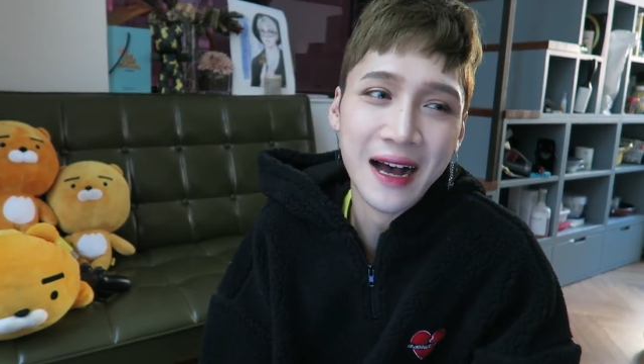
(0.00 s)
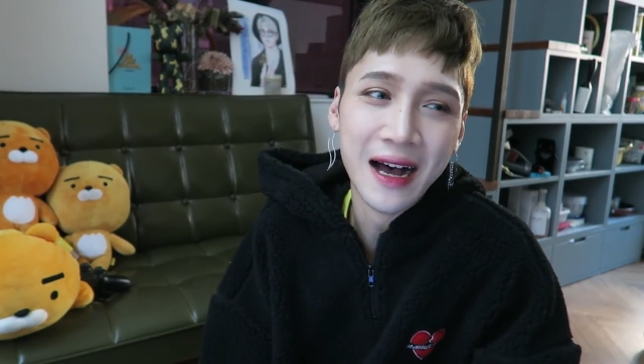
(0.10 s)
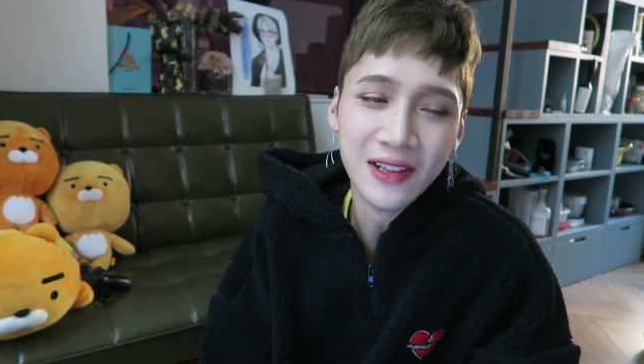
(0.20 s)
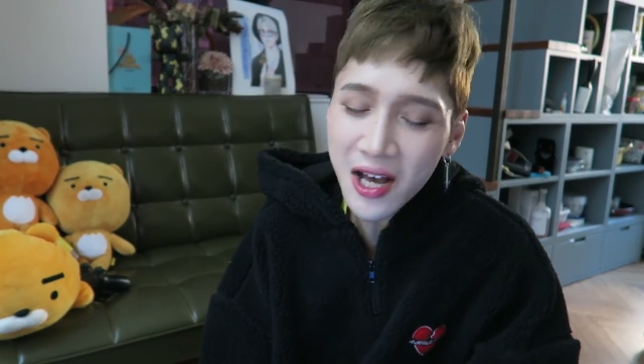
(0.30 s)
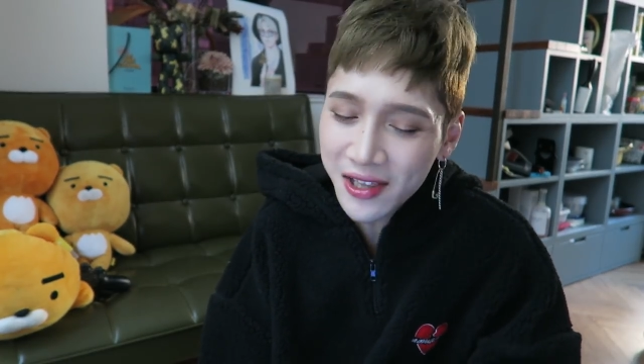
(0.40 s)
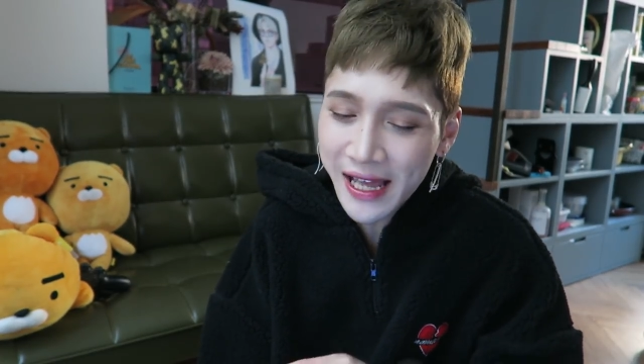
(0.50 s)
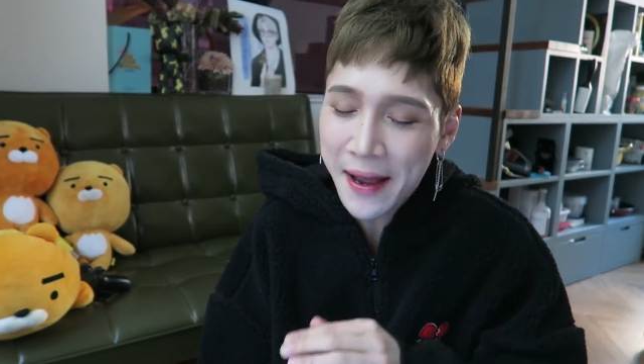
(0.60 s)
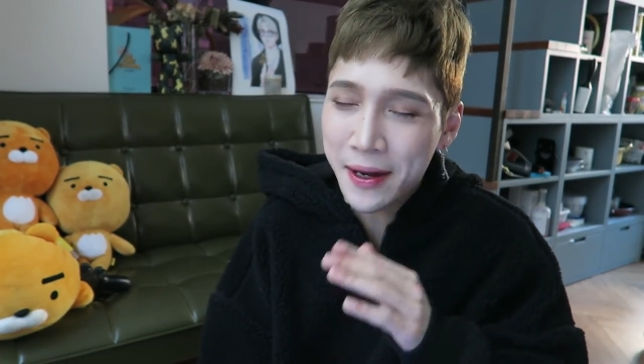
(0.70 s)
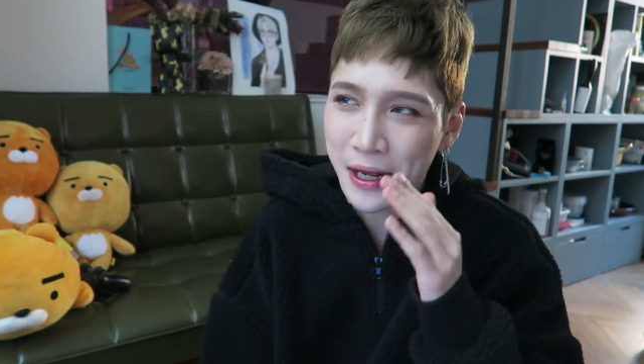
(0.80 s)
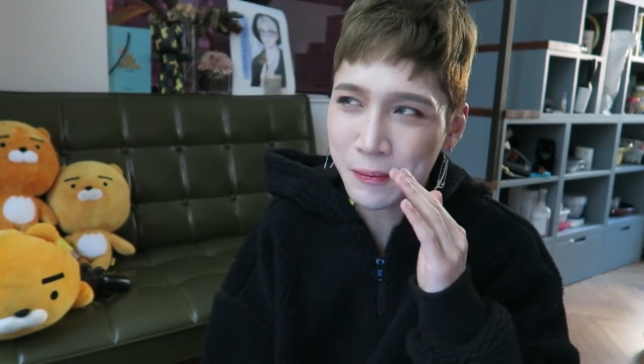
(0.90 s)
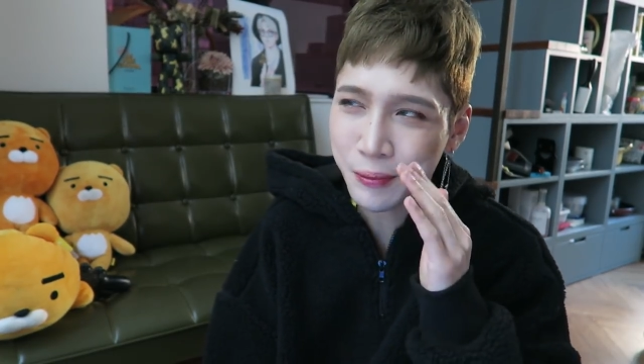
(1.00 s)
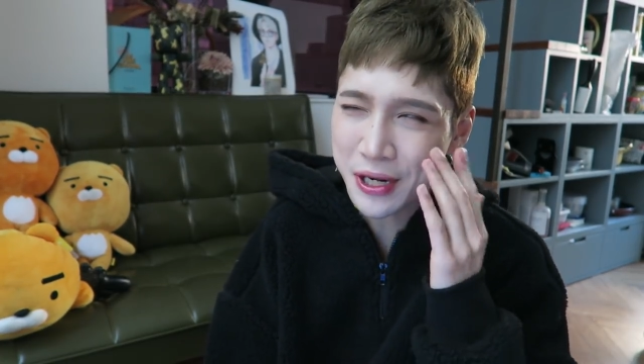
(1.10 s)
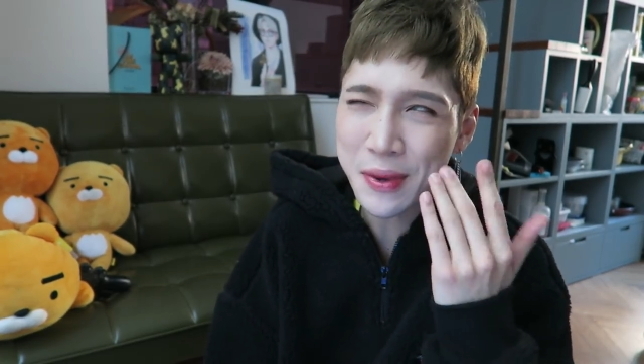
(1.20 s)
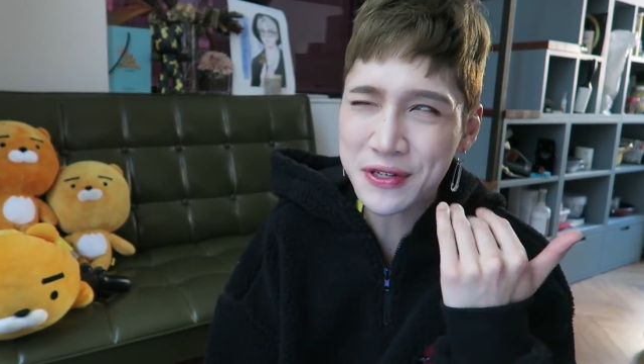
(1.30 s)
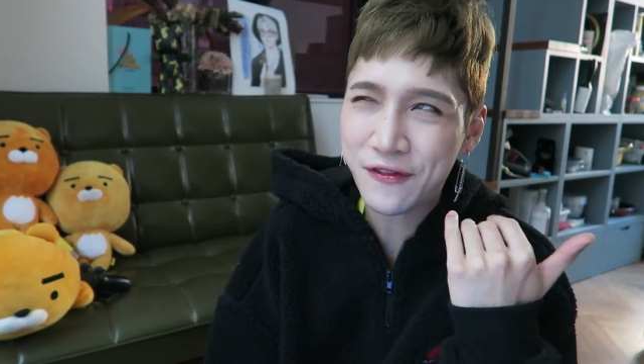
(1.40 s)
Uh, luckily, I
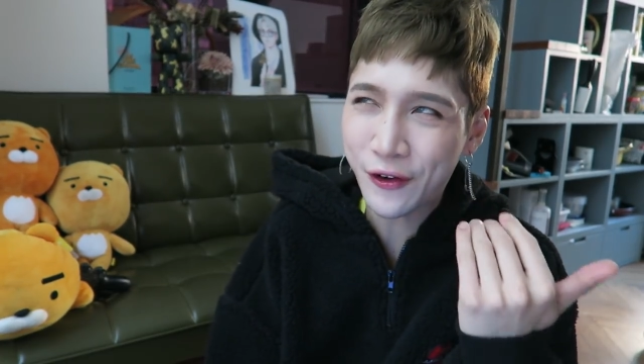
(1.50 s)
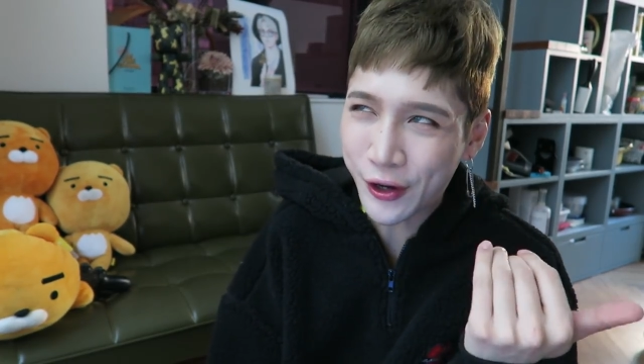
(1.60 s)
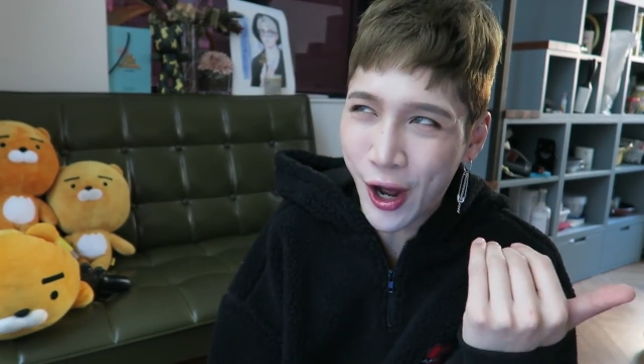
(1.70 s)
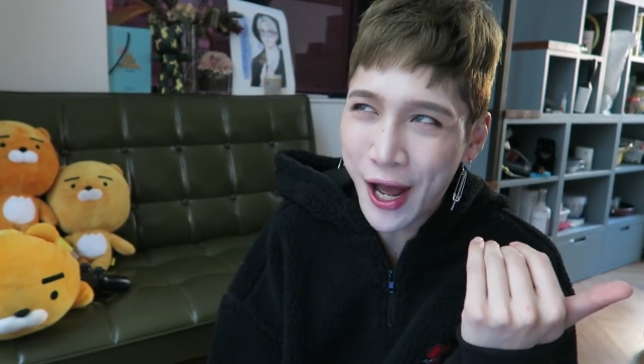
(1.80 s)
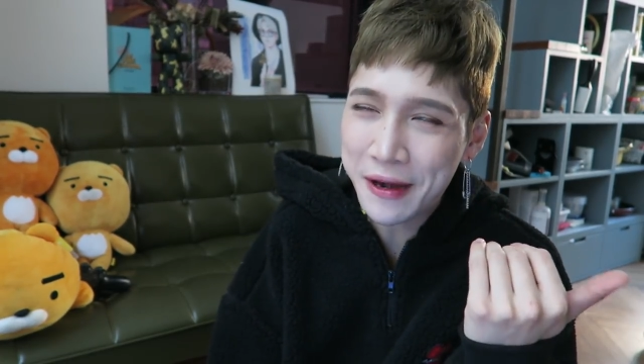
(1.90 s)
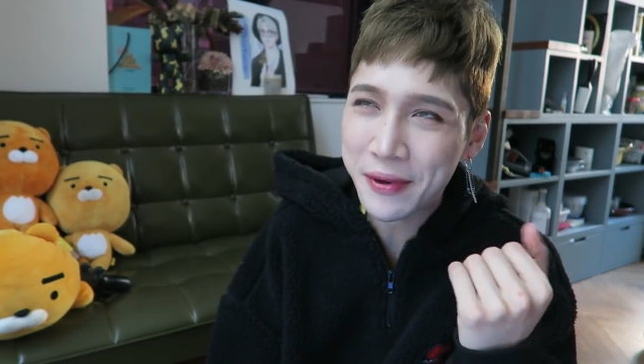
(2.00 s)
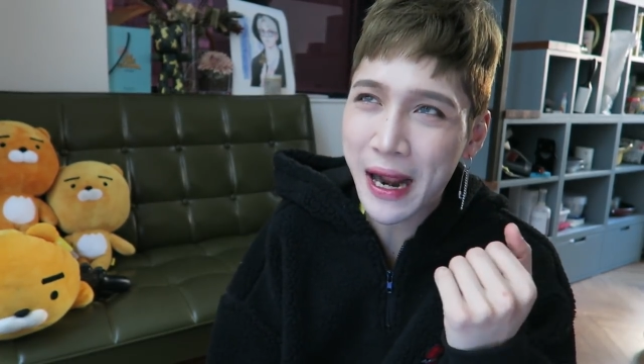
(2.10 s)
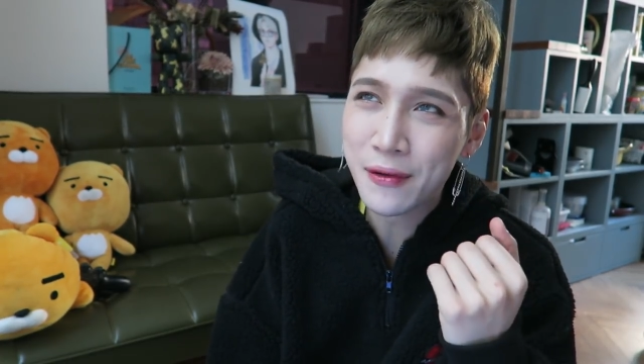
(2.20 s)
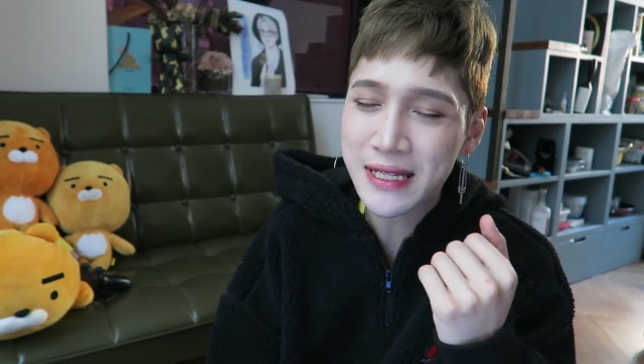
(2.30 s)
pretty much forgot, but I